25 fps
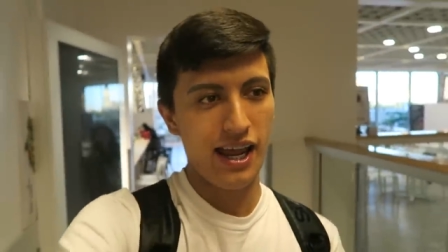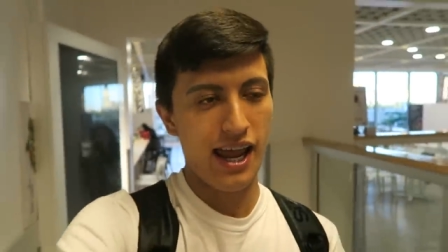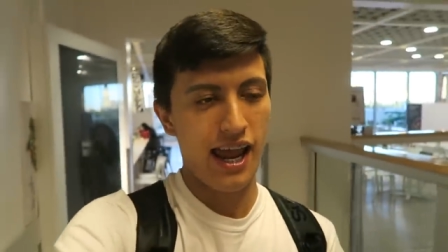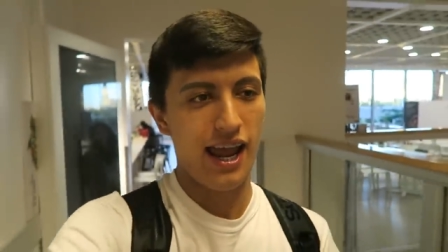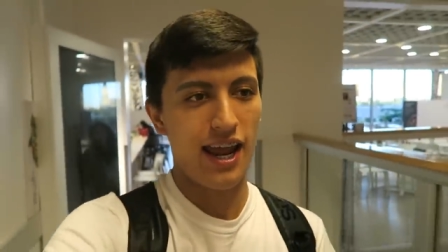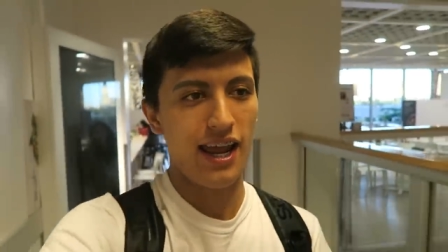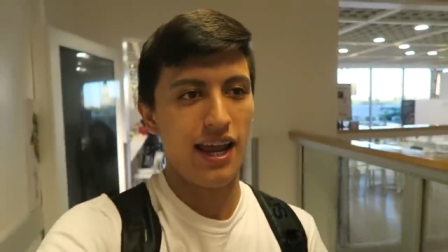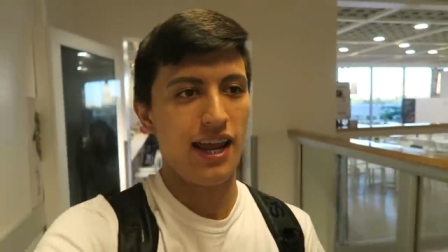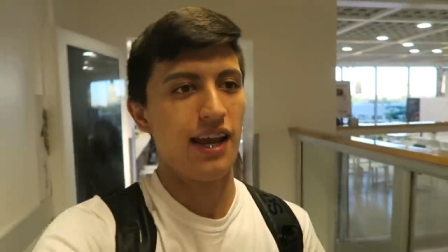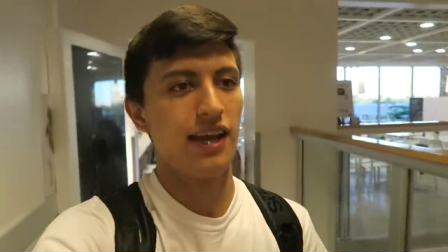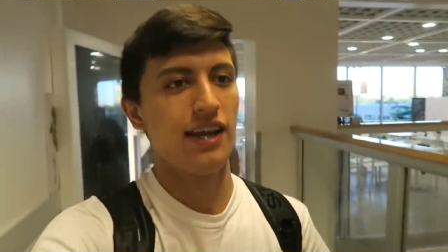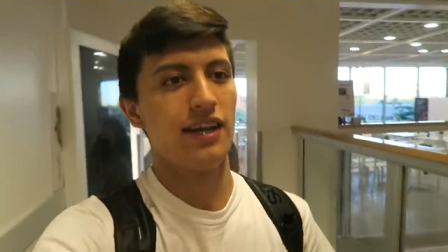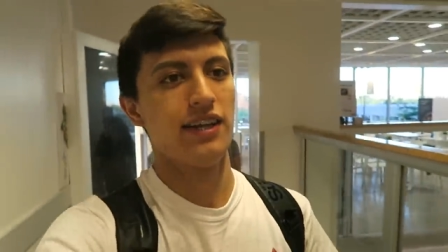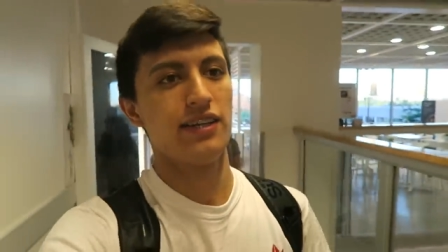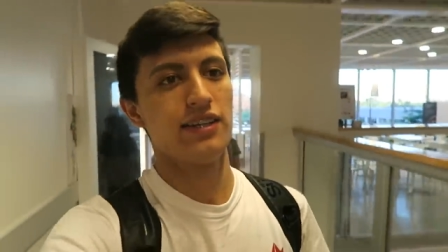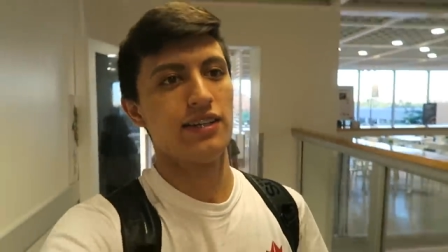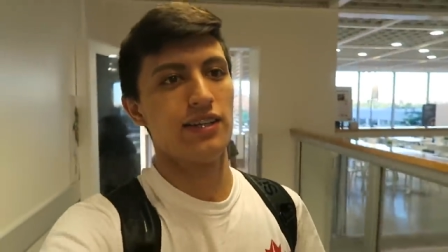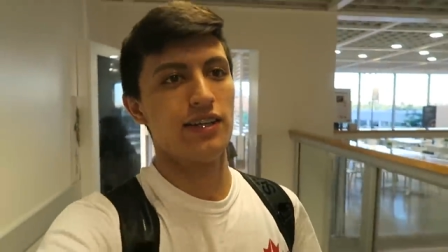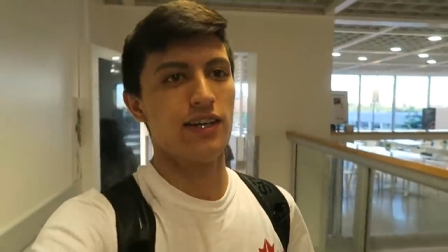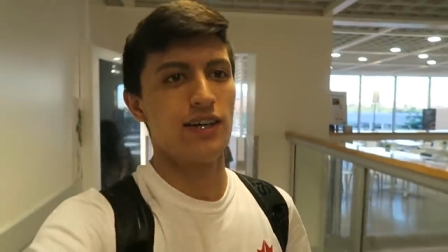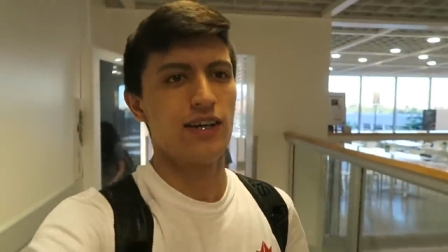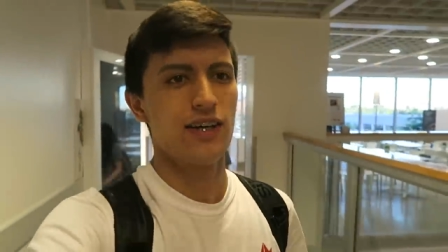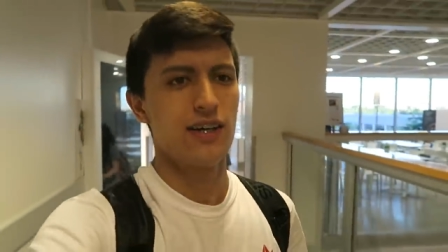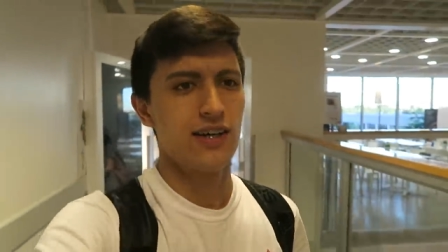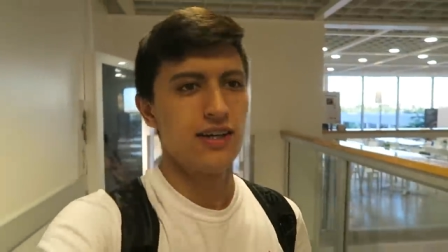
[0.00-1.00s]
And
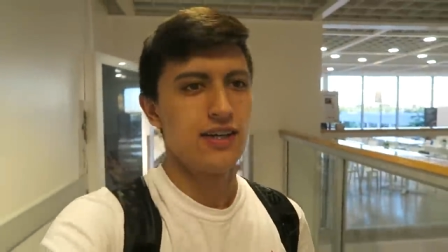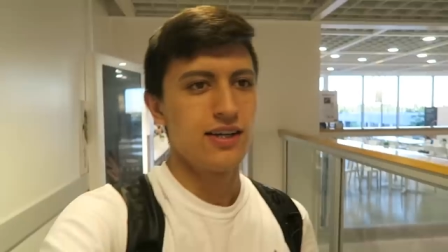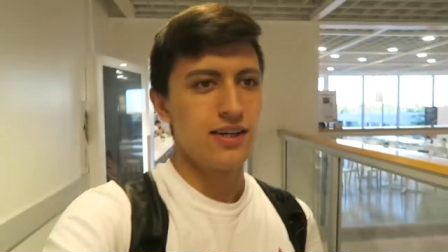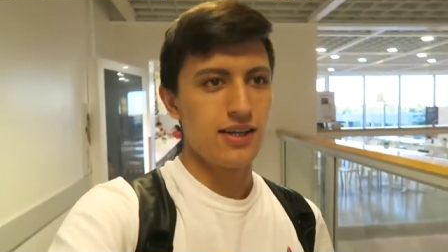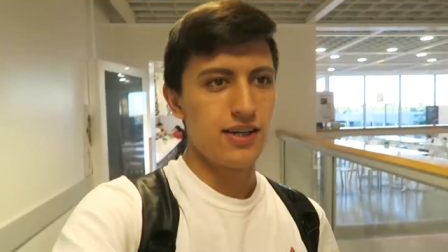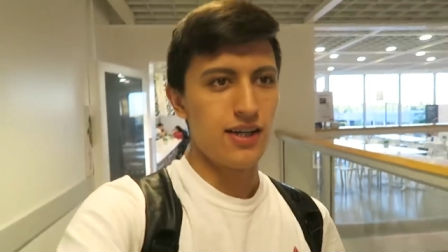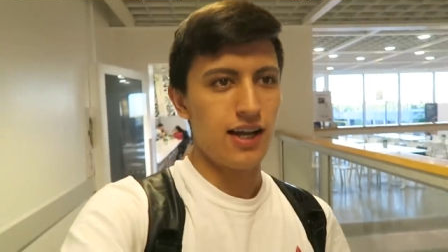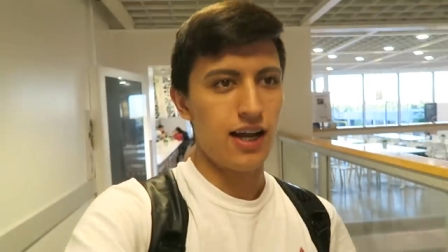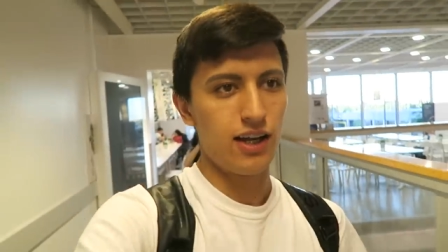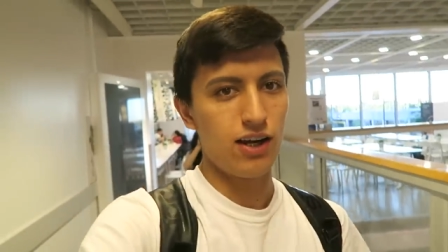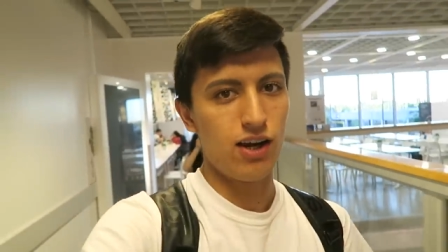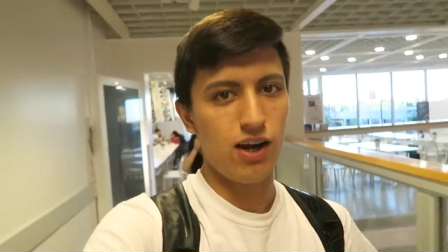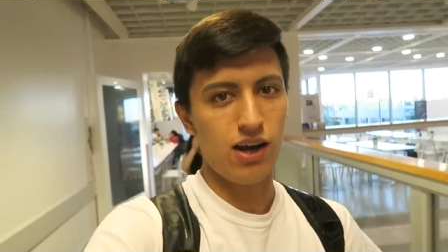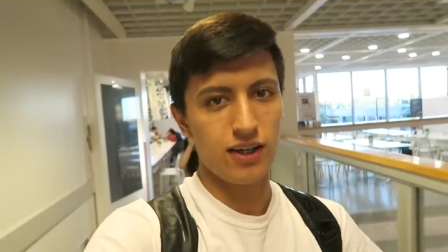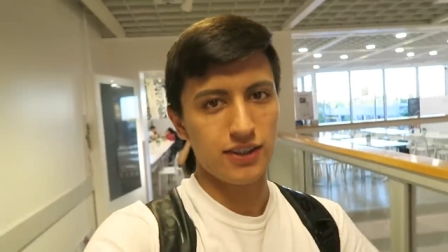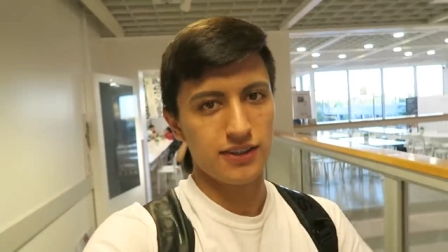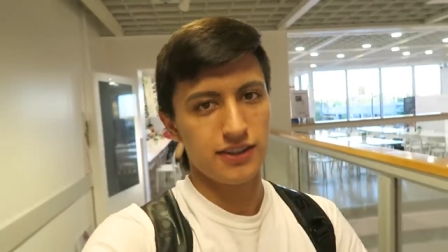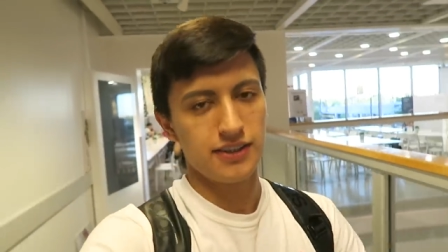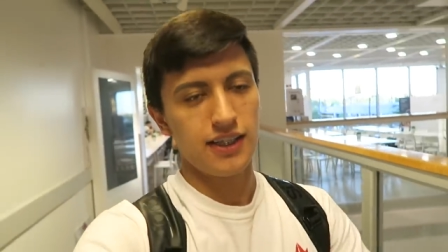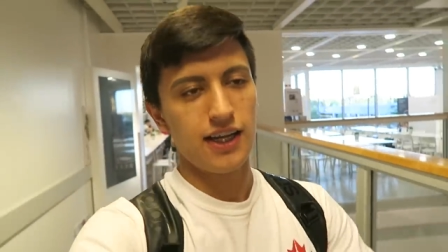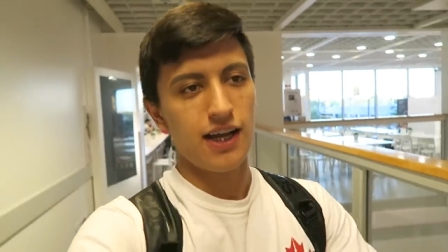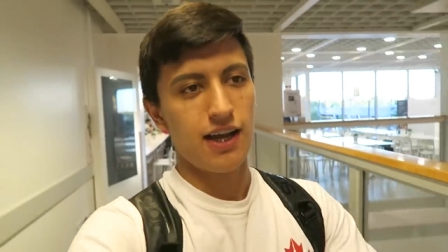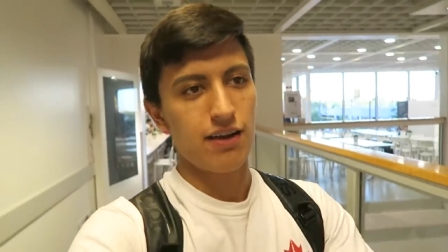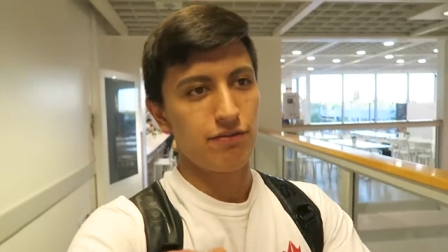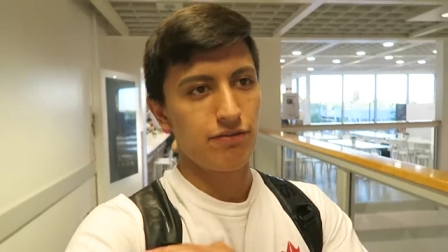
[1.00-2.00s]
I
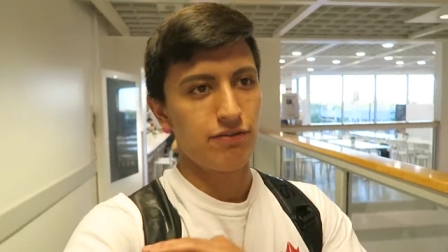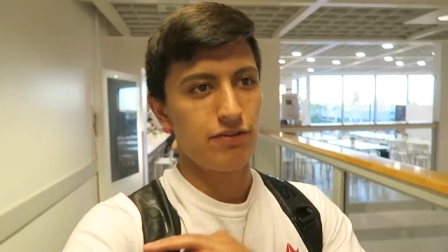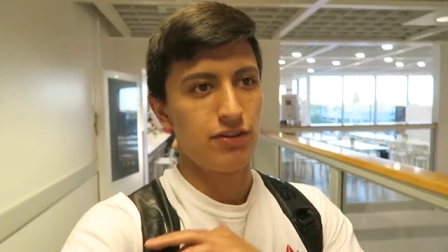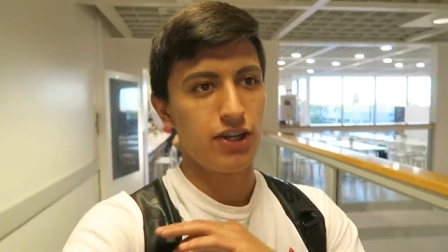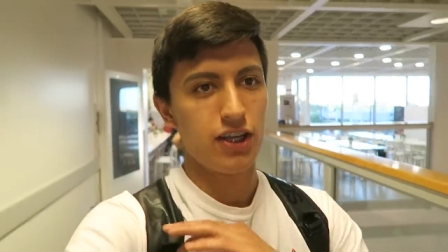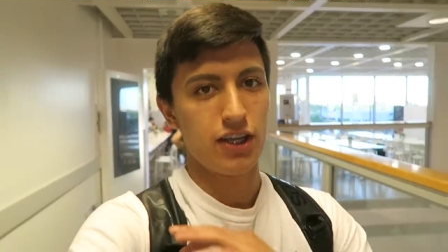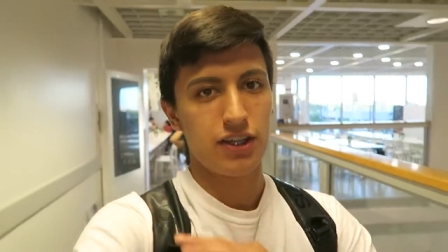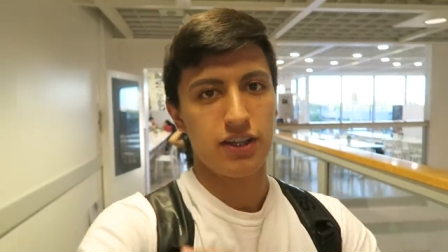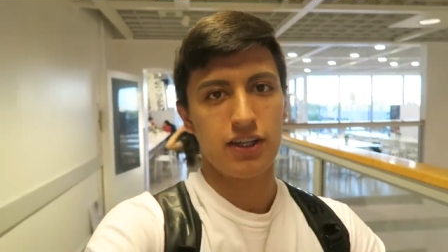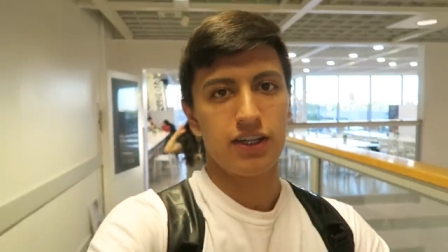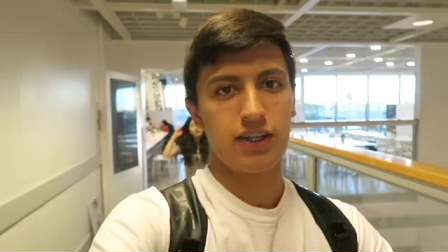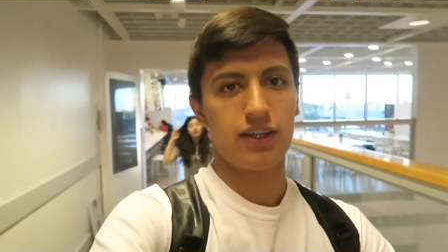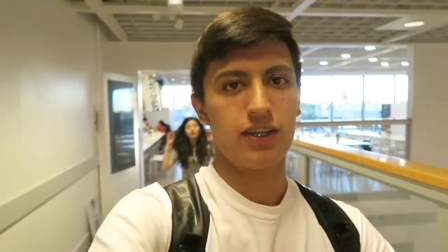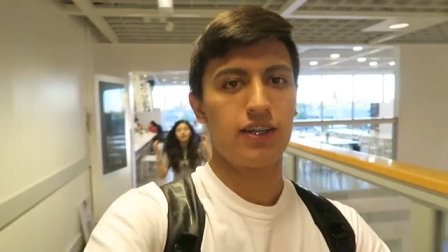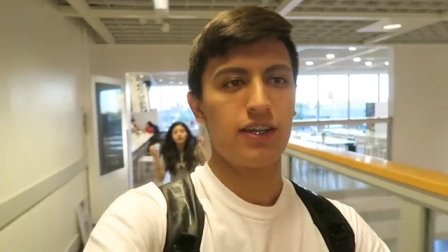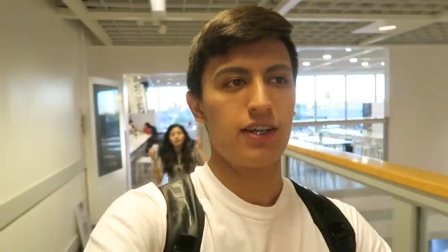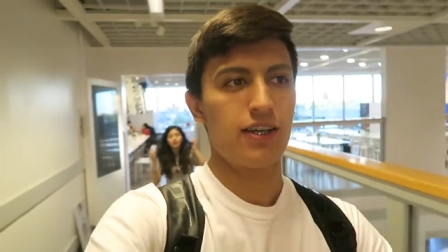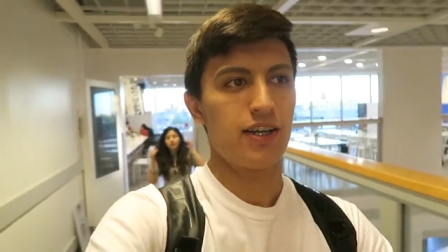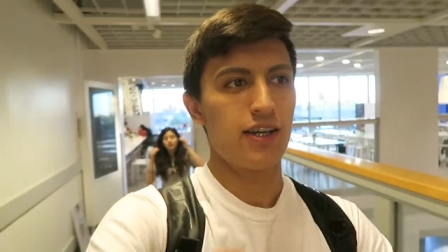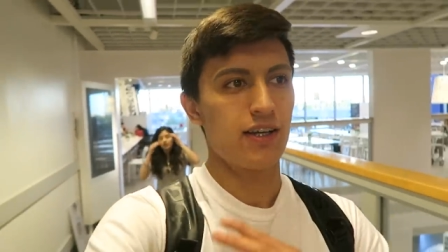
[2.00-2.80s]
honestly have nothing